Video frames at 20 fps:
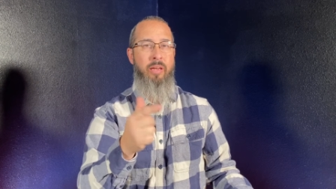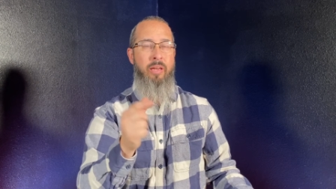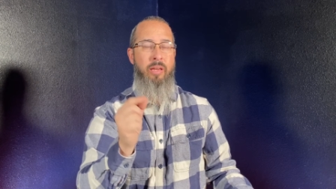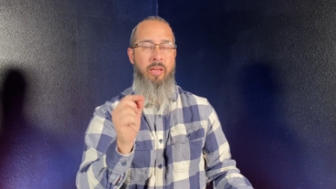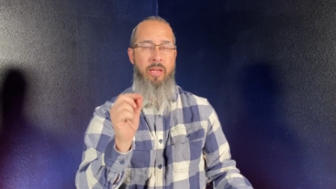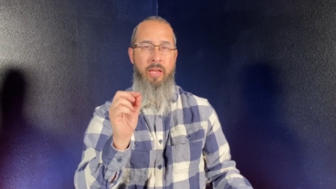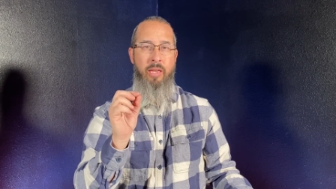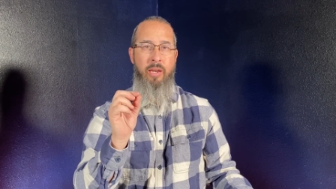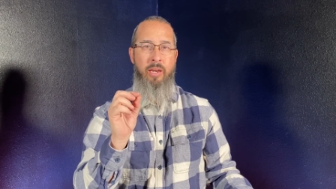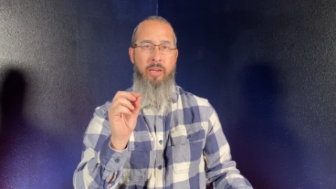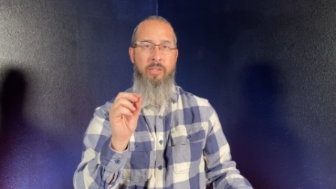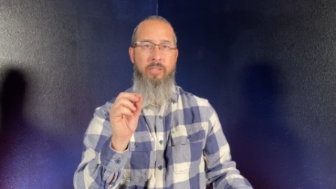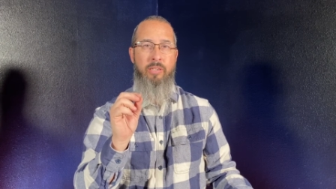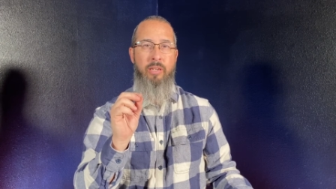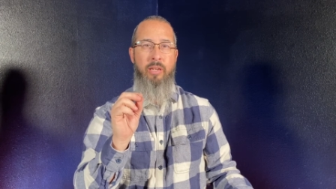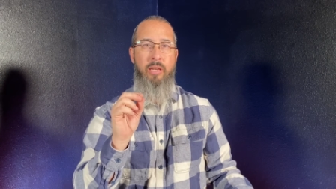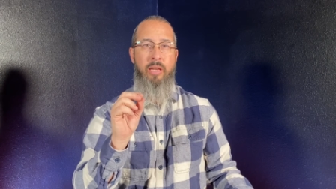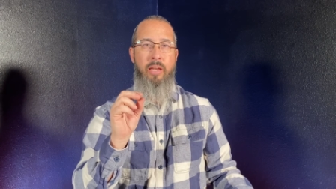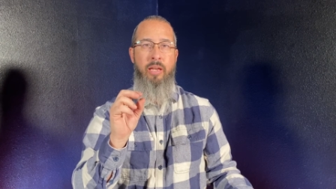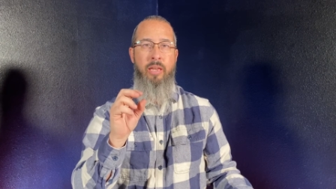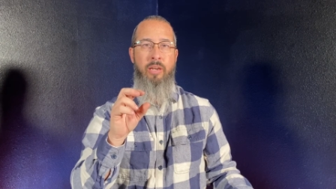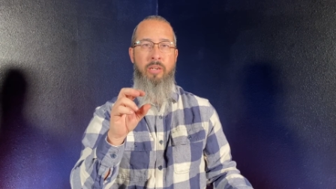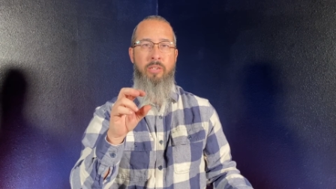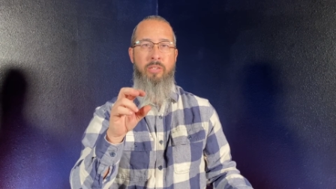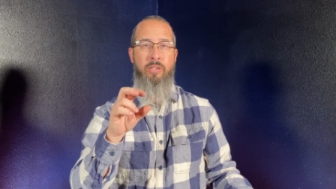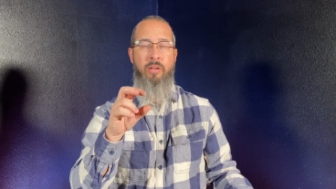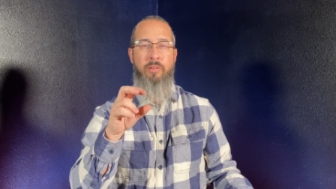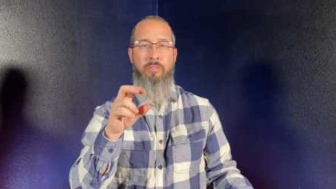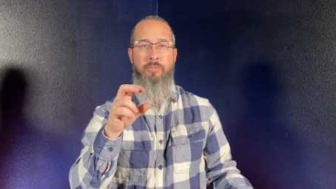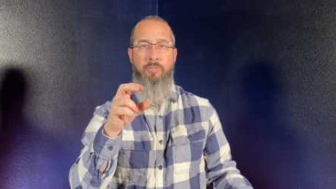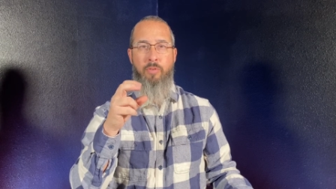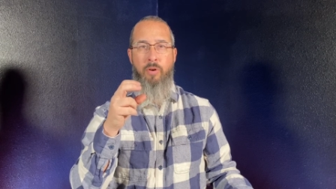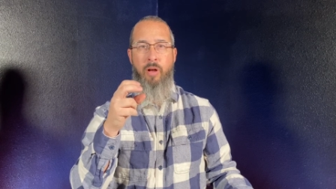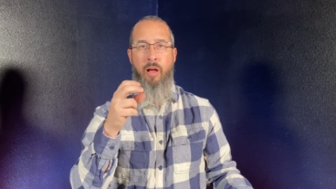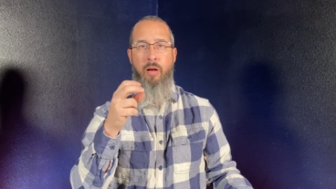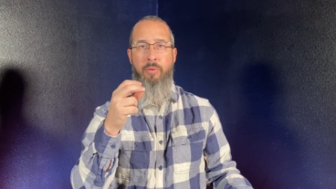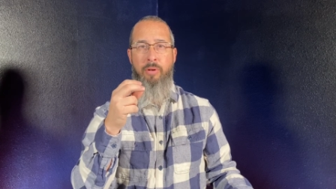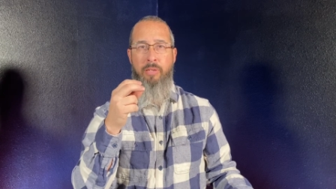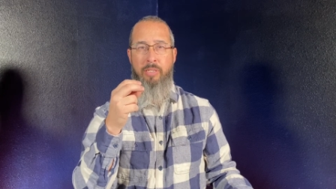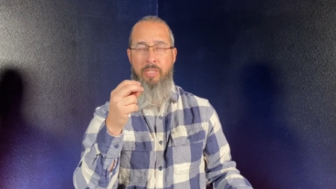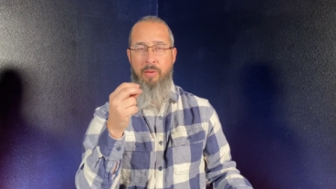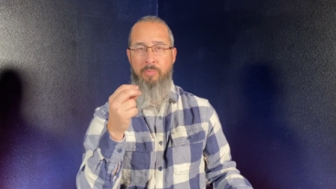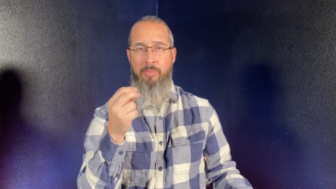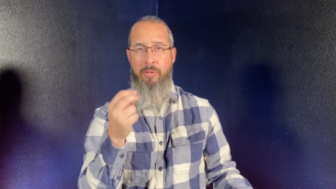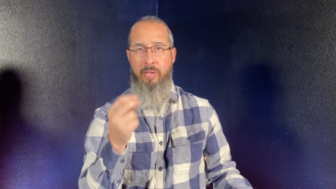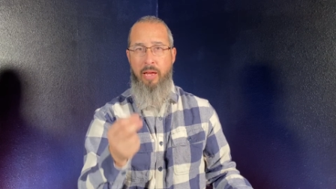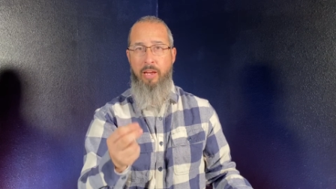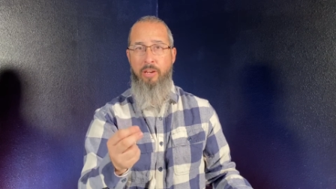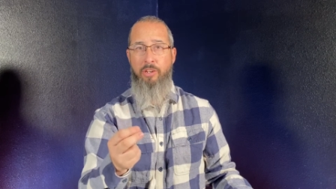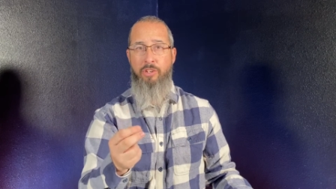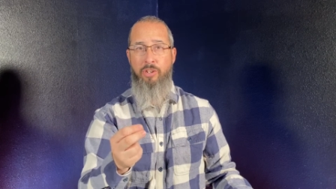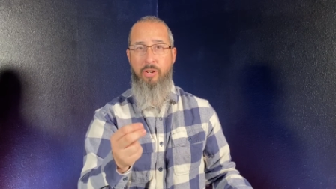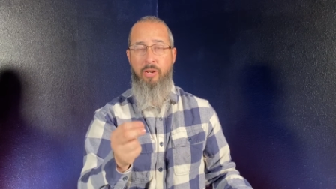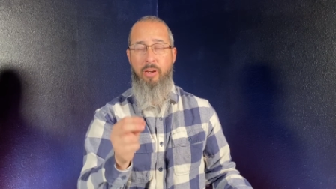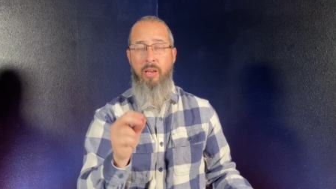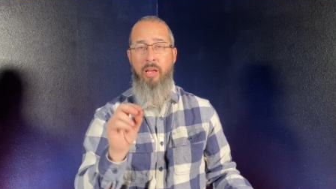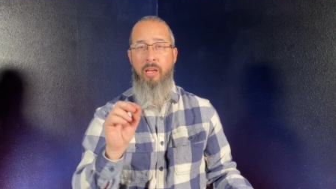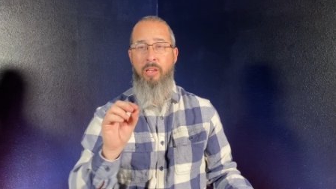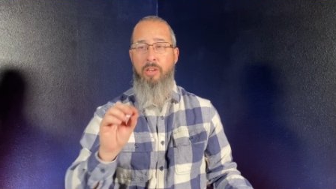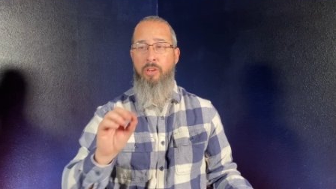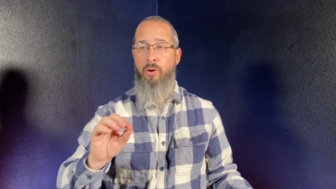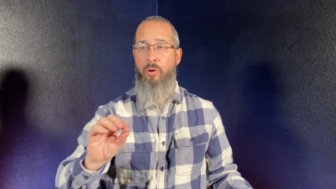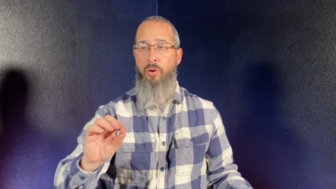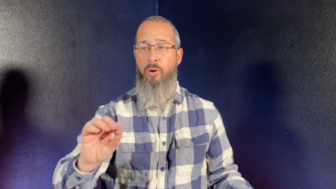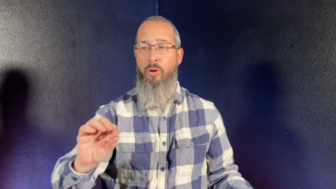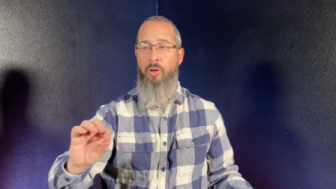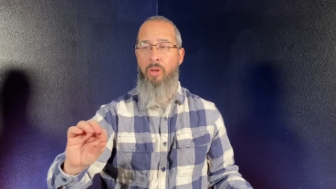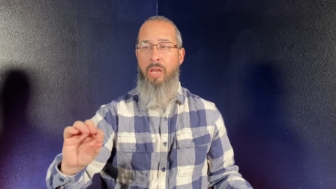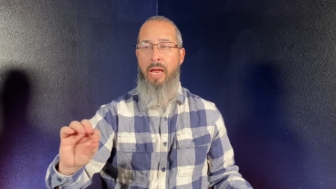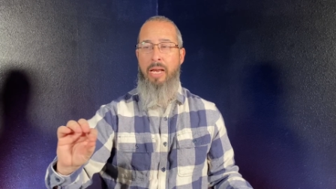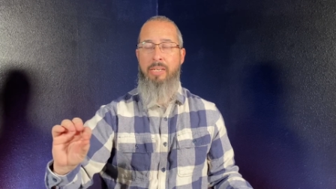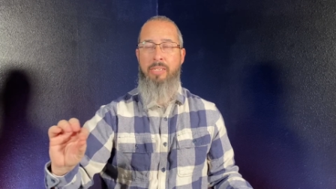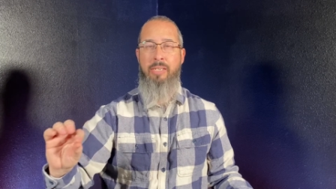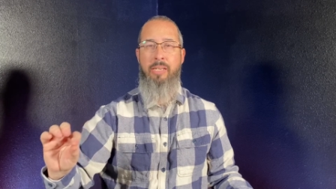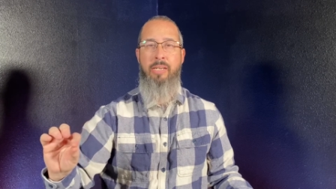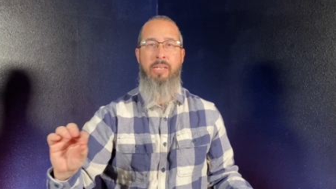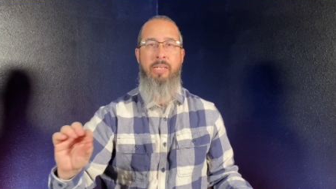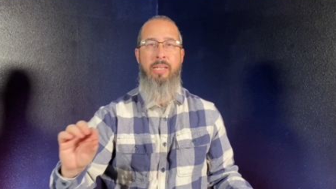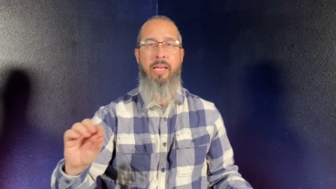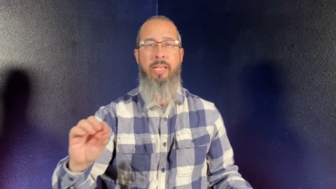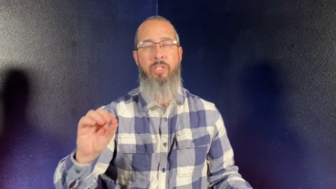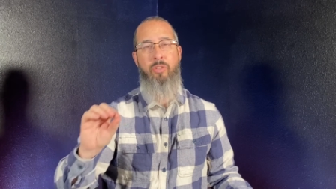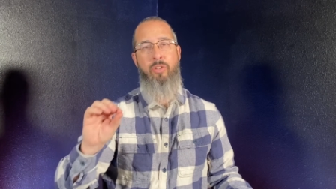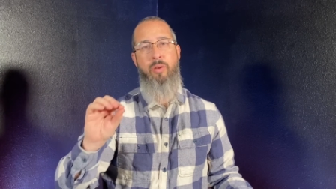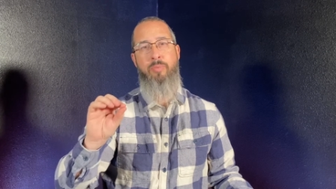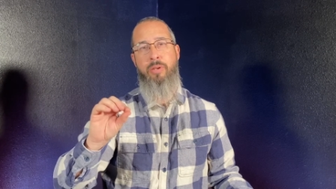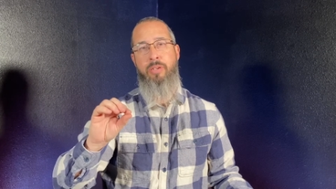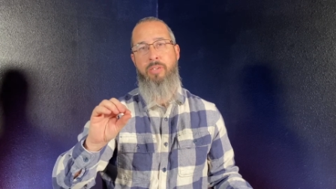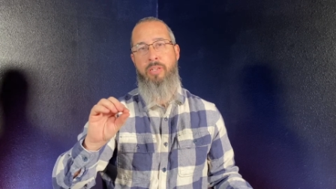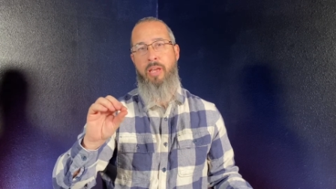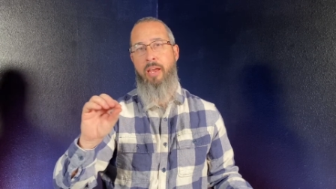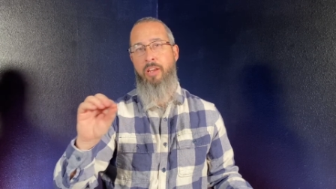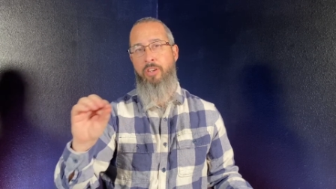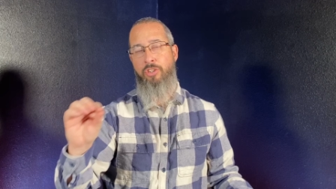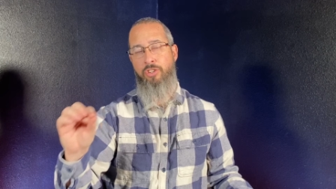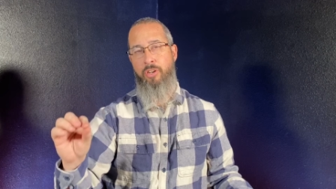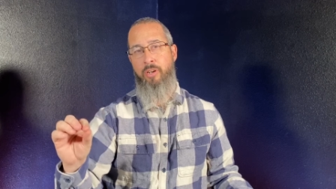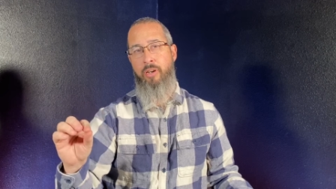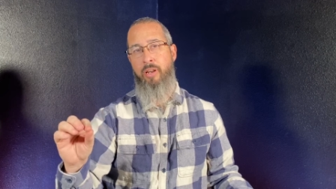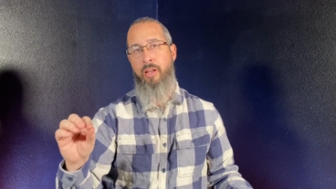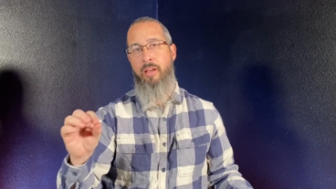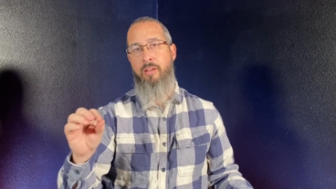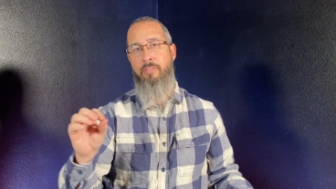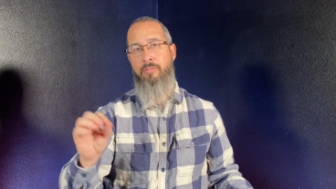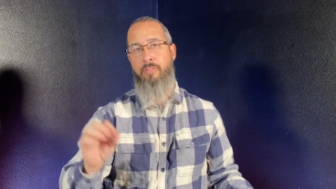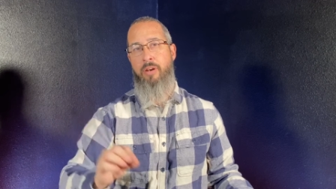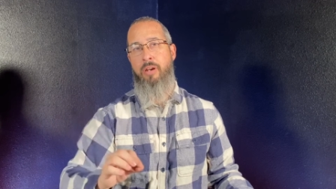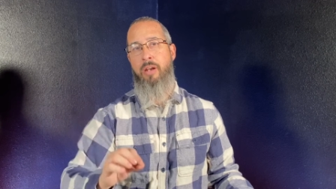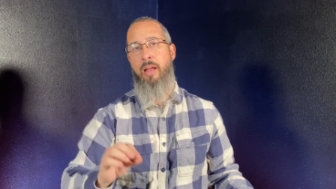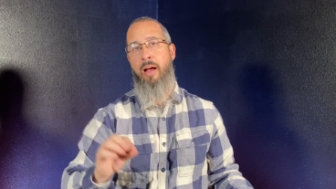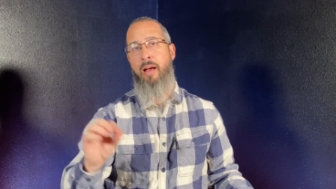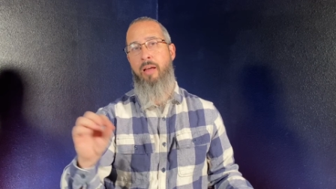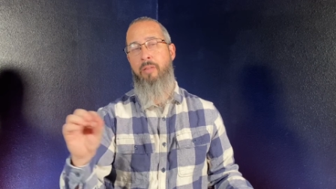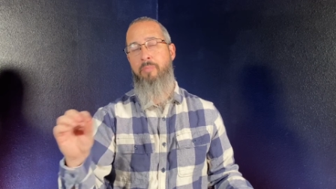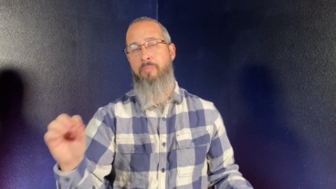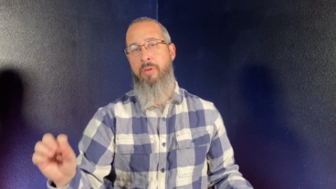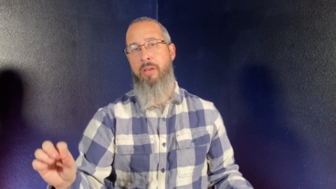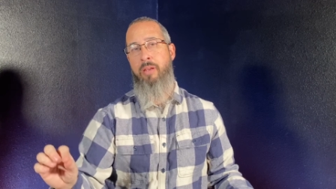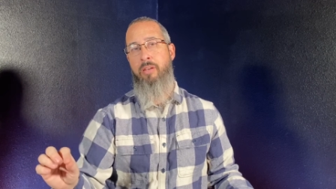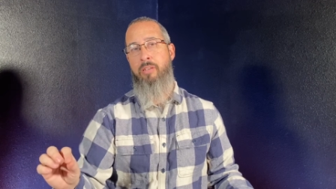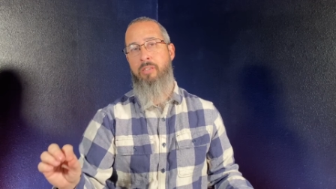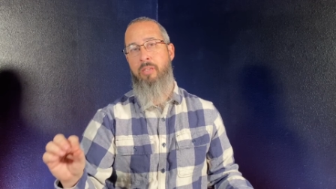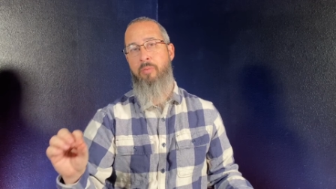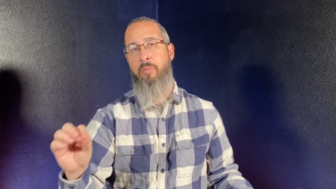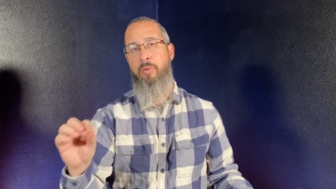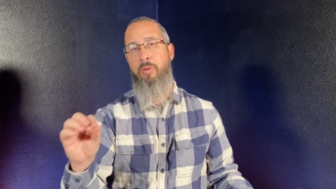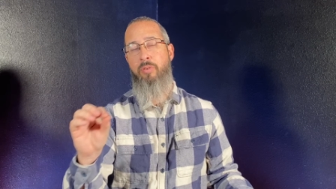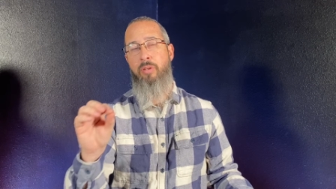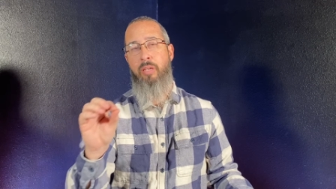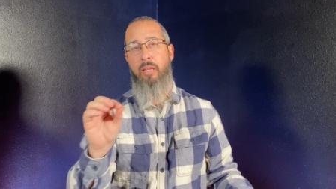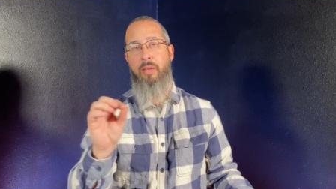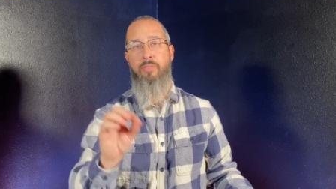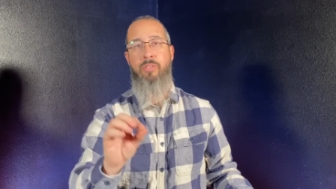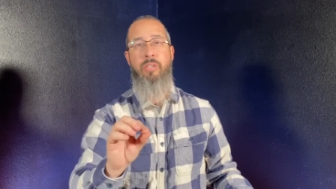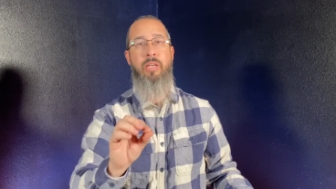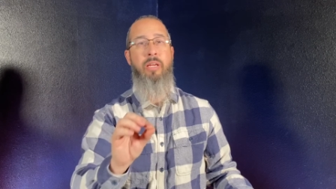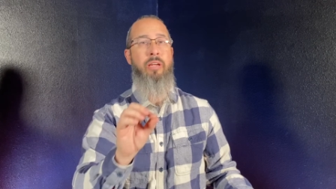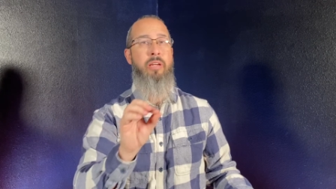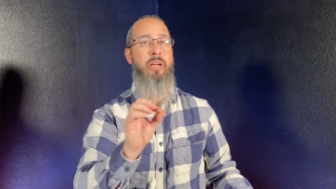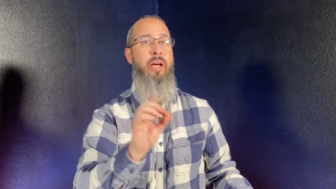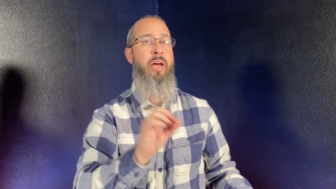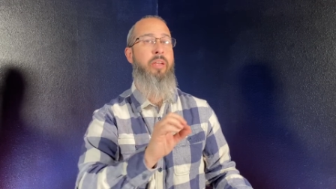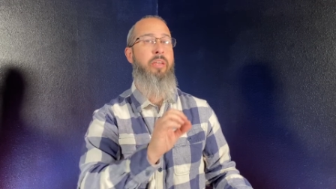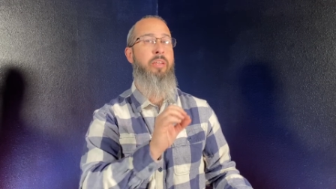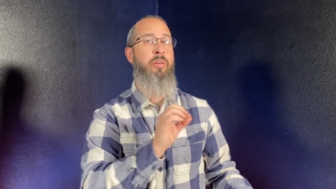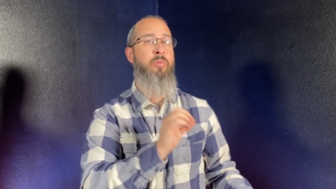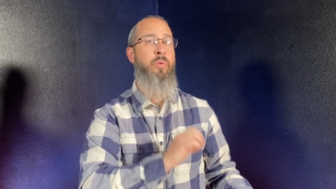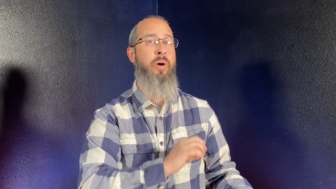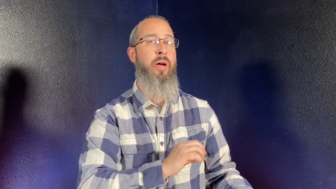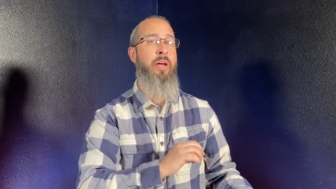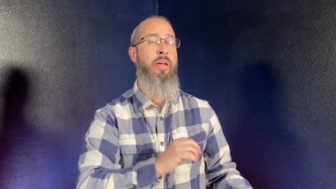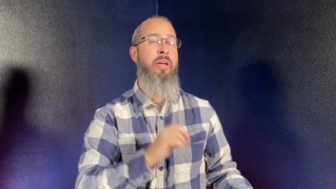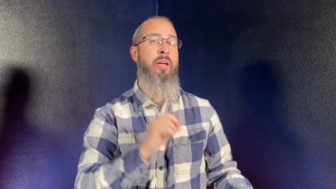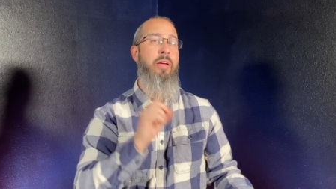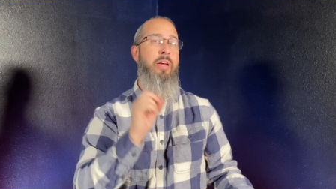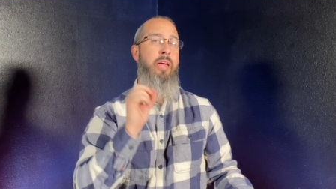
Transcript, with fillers: it is, it is fraught with temptation. Your old identity has a reputation for not being someone who lives in a godly way.